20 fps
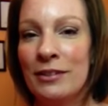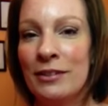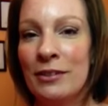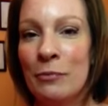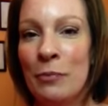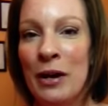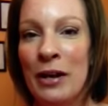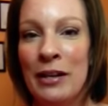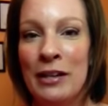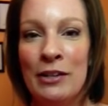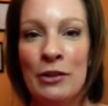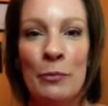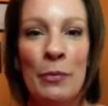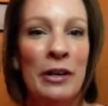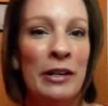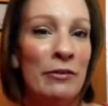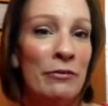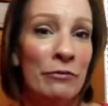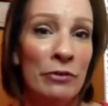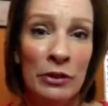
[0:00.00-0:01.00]
the body your
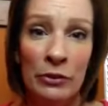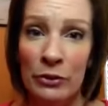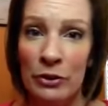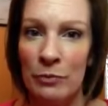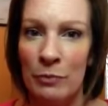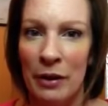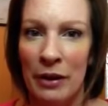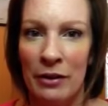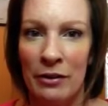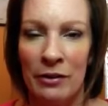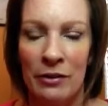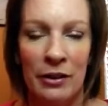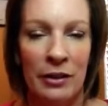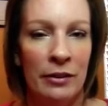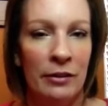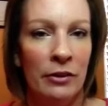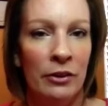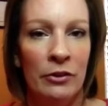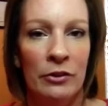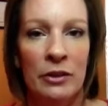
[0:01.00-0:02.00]
body feels better
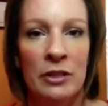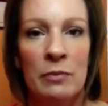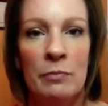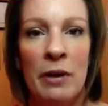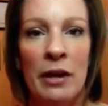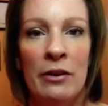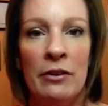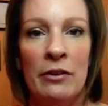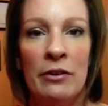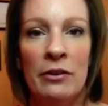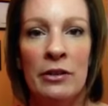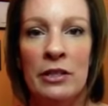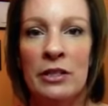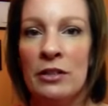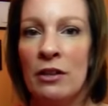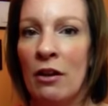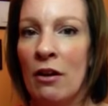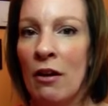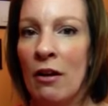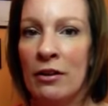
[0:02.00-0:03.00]
it looks better
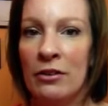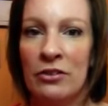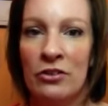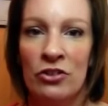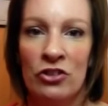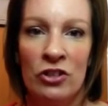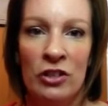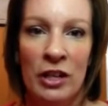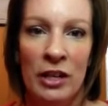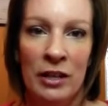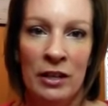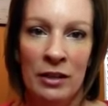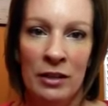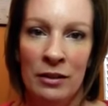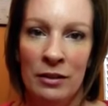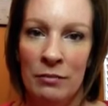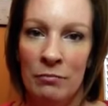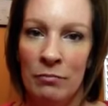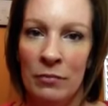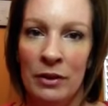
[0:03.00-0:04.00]
it's
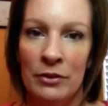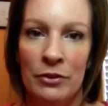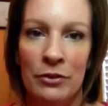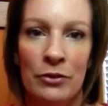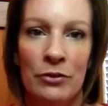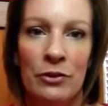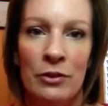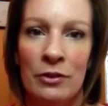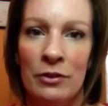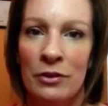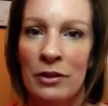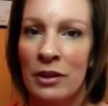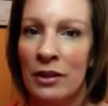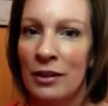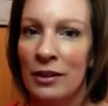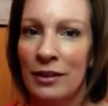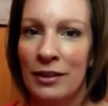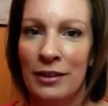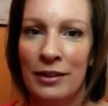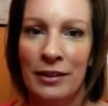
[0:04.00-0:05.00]
oxygenated the muscles are
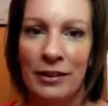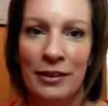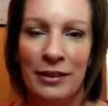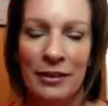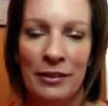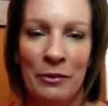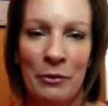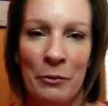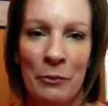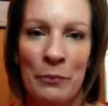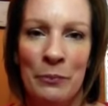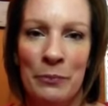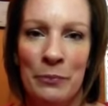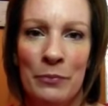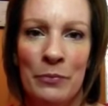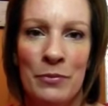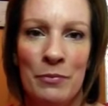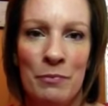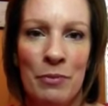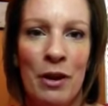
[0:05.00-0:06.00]
you know
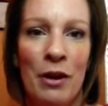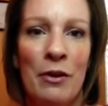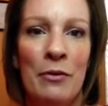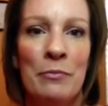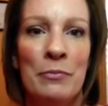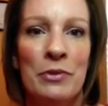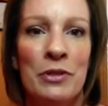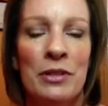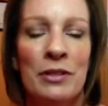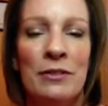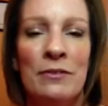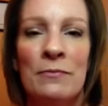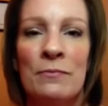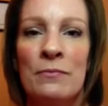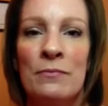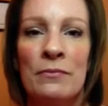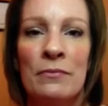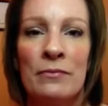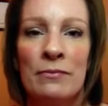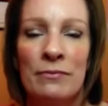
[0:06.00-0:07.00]
pumped and
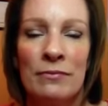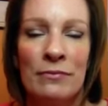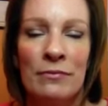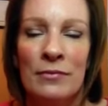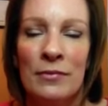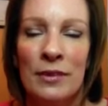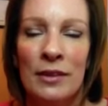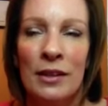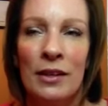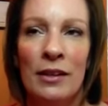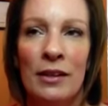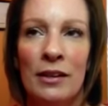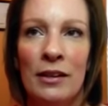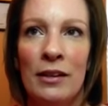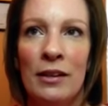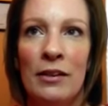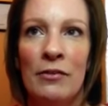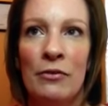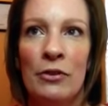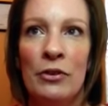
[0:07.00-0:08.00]

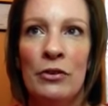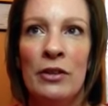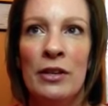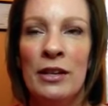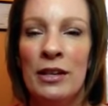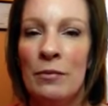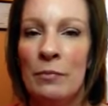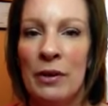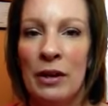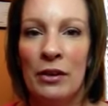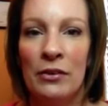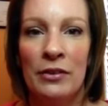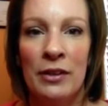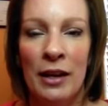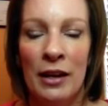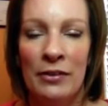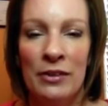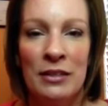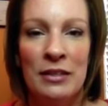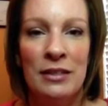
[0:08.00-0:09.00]
if you think about
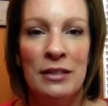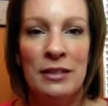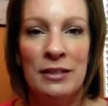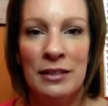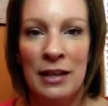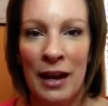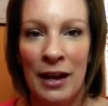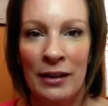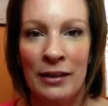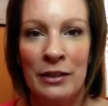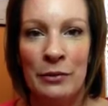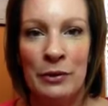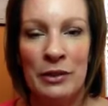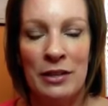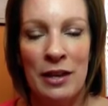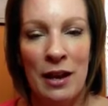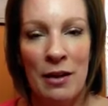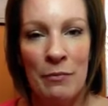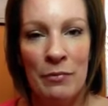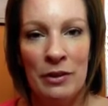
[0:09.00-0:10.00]
that, that's exactly
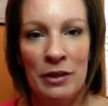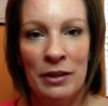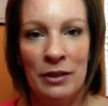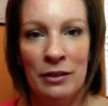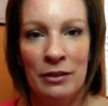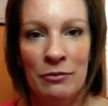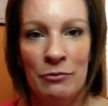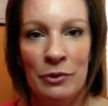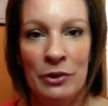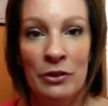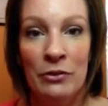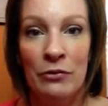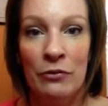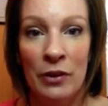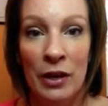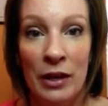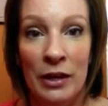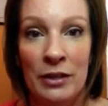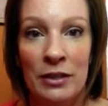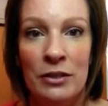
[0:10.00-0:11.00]
what's happening with the
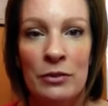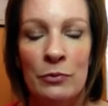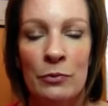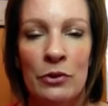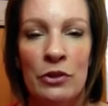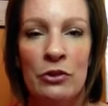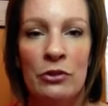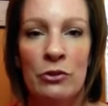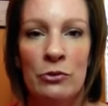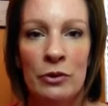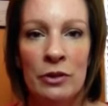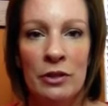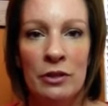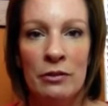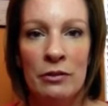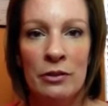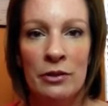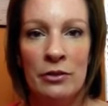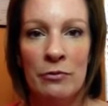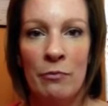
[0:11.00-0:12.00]
face when you do a
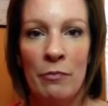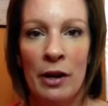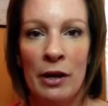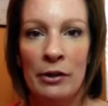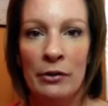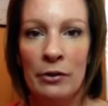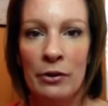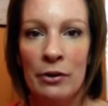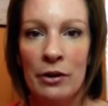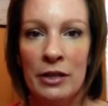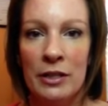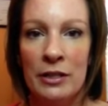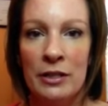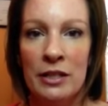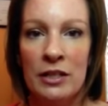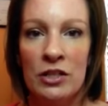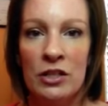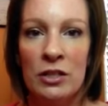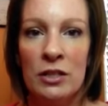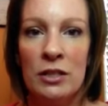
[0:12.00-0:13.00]
series of microcurrent
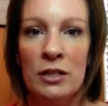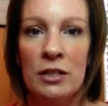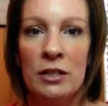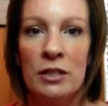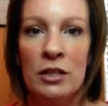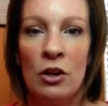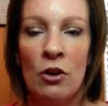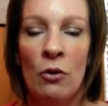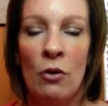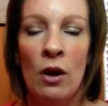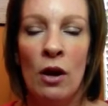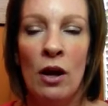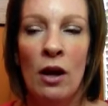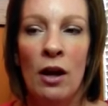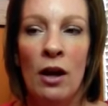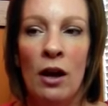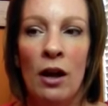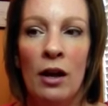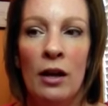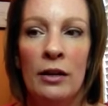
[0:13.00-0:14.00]
sessions. So
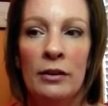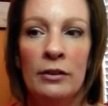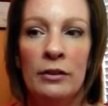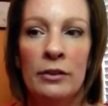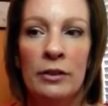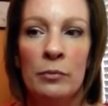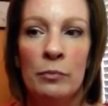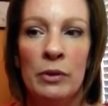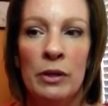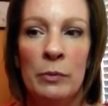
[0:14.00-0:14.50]
I look at